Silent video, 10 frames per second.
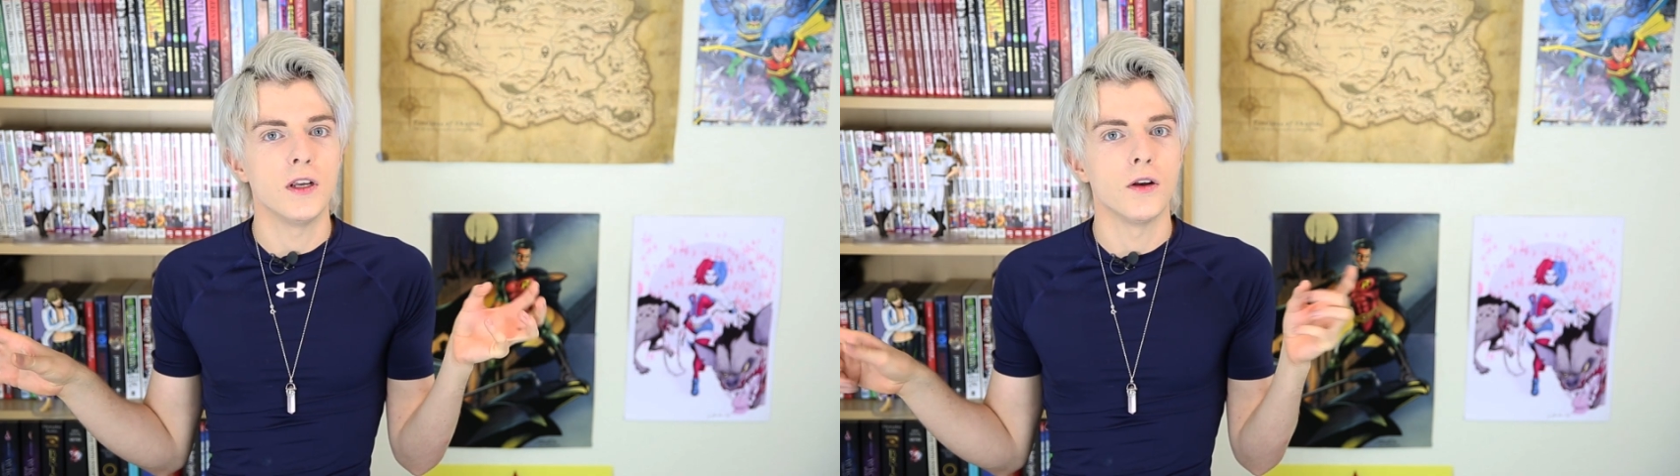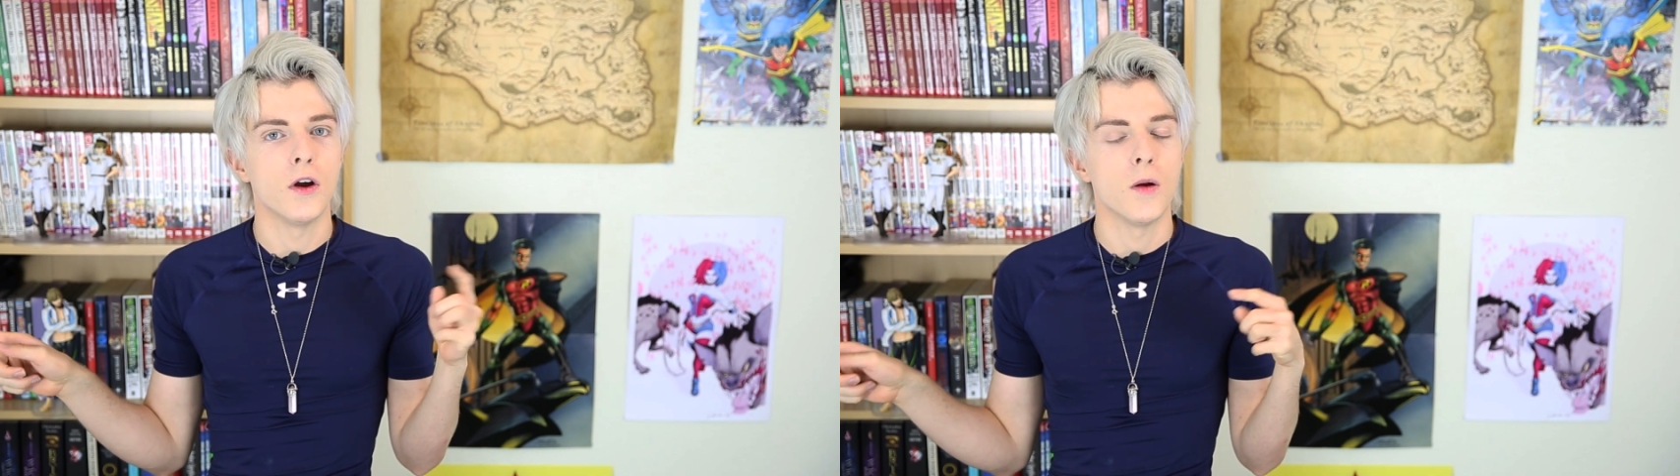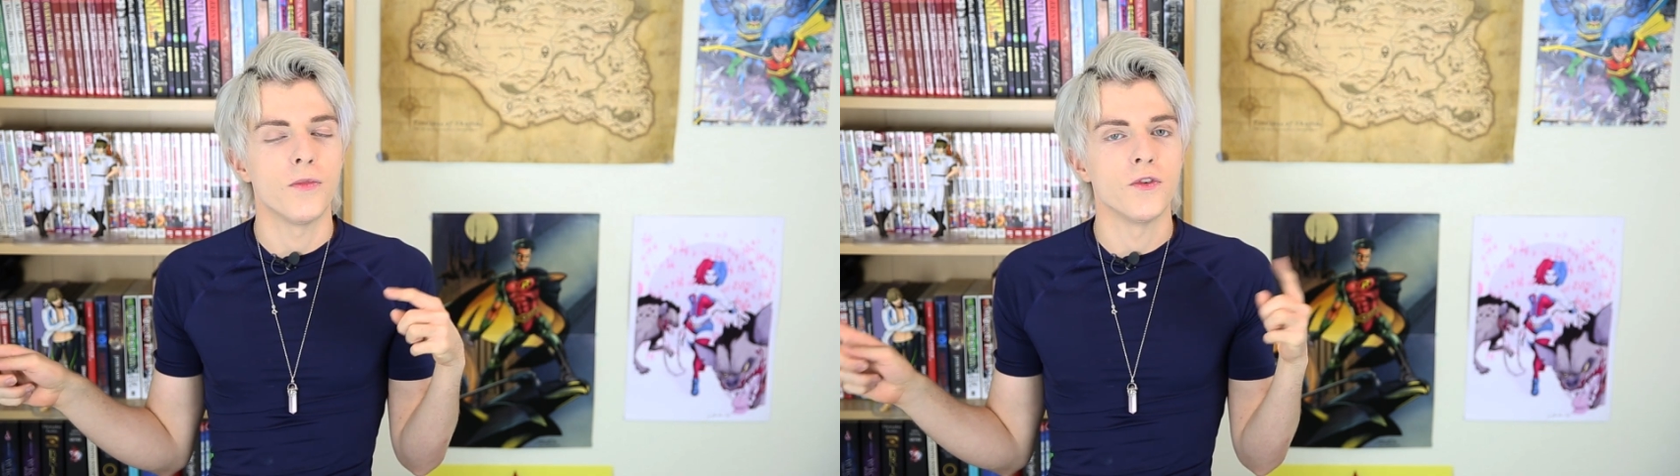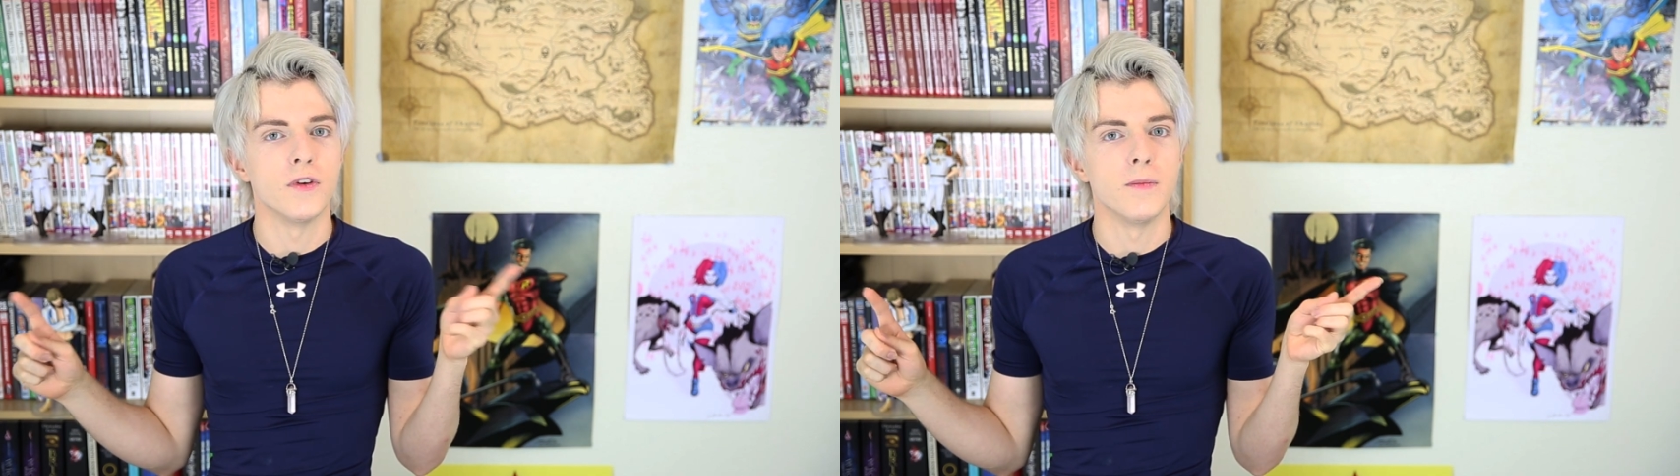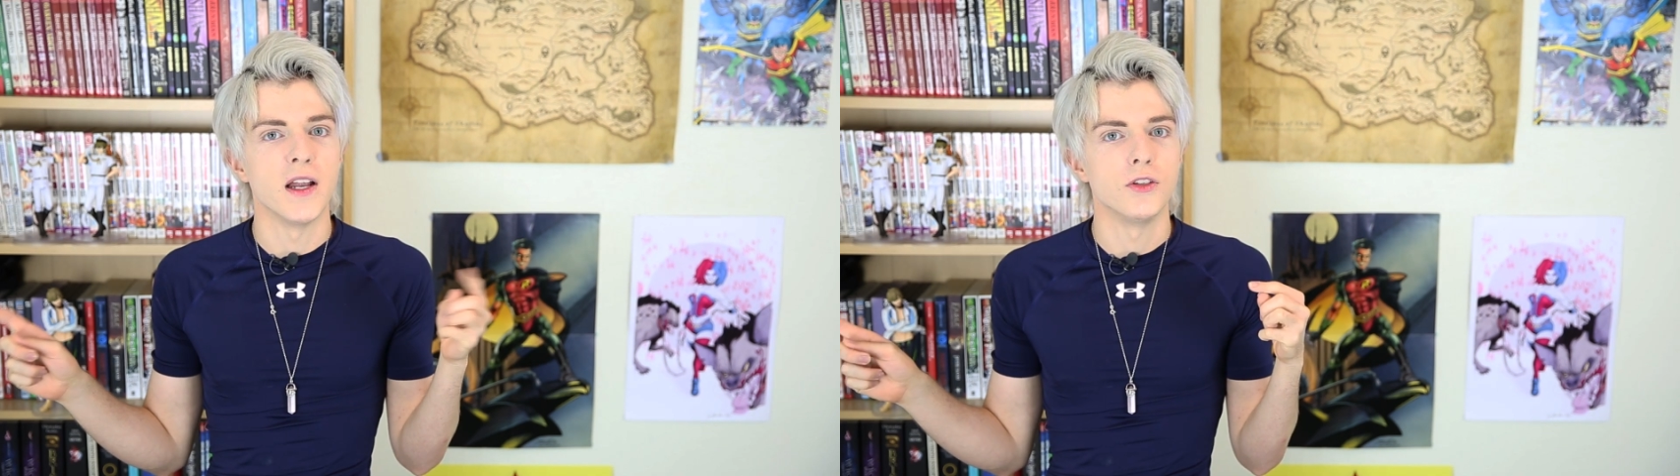can hop through
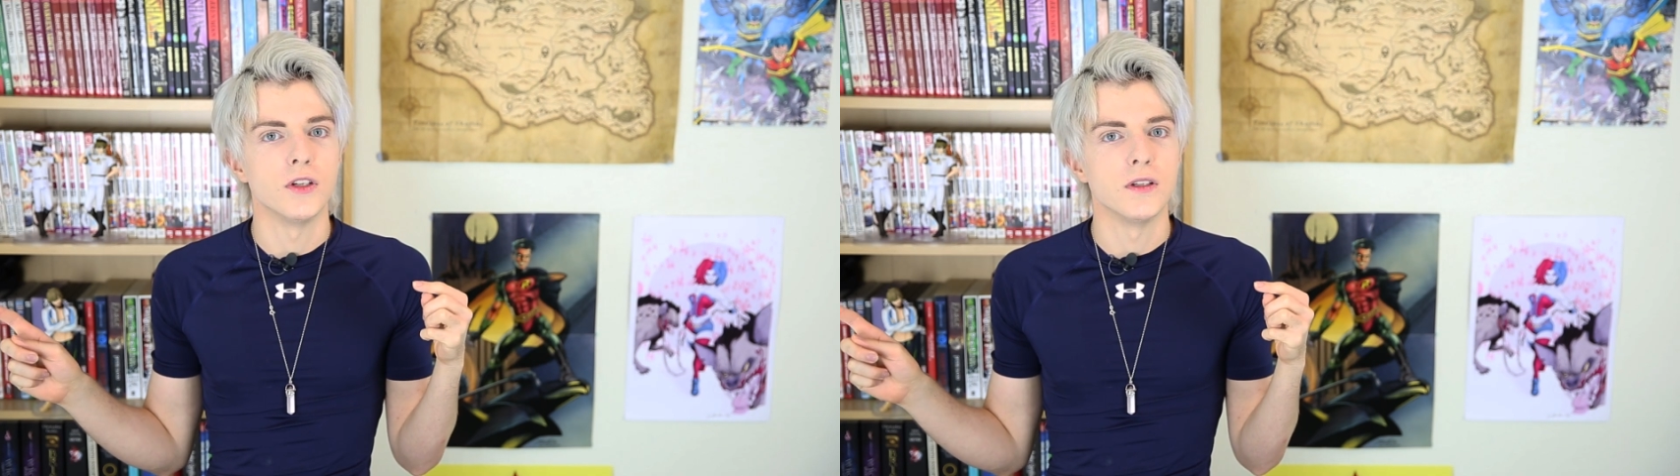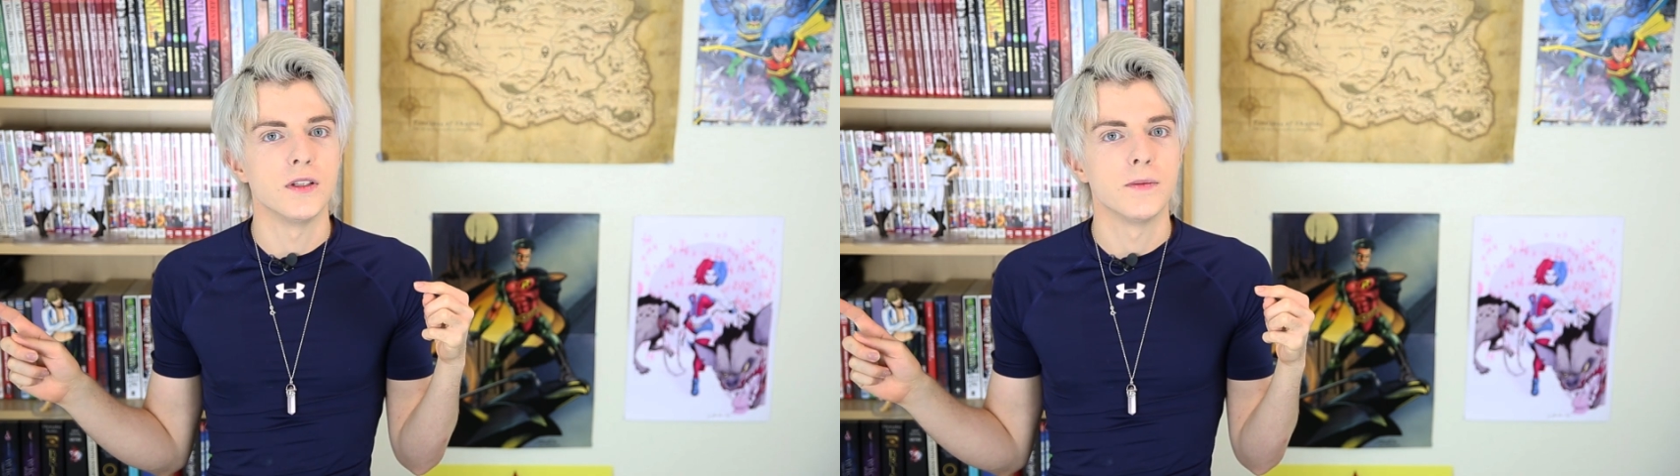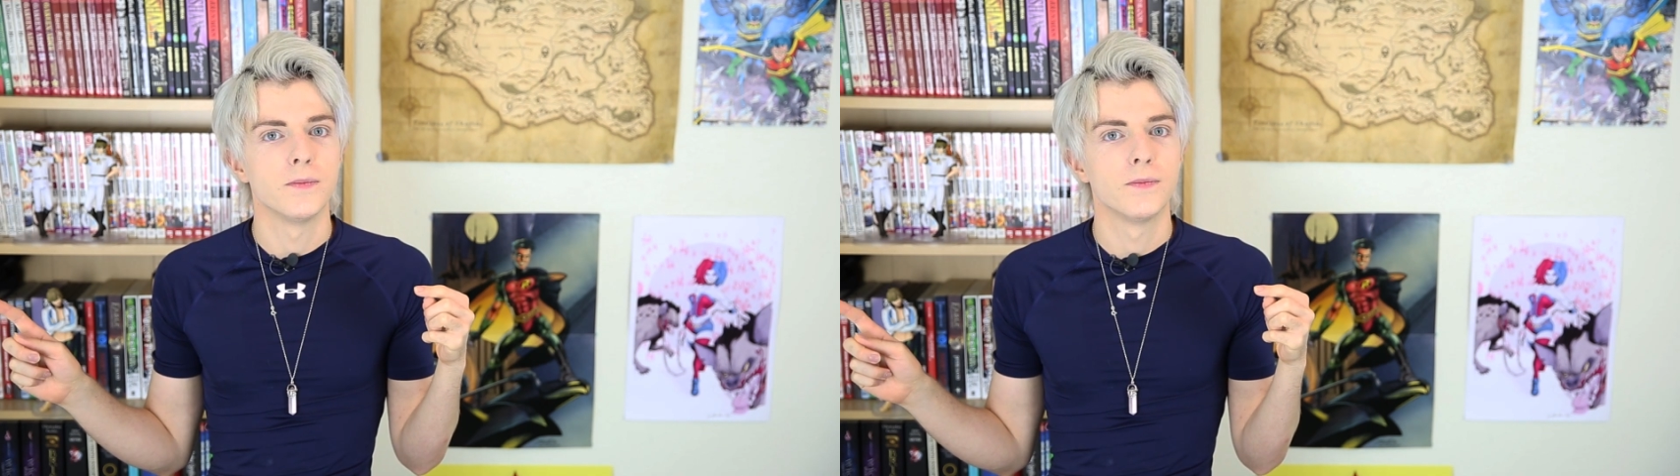dimensions.